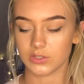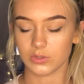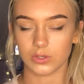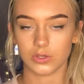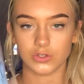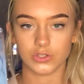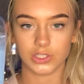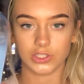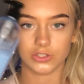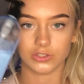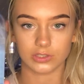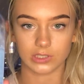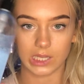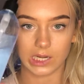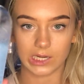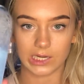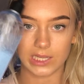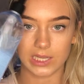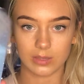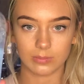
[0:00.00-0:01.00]
So I usually just
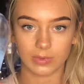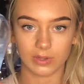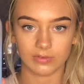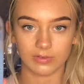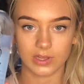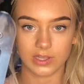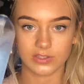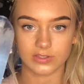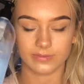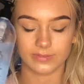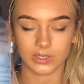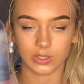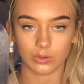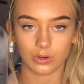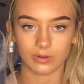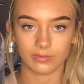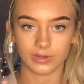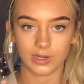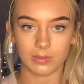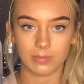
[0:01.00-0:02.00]
clean my face if I don't
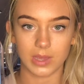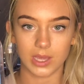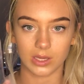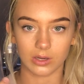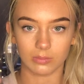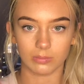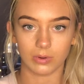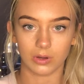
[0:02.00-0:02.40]
have any makeup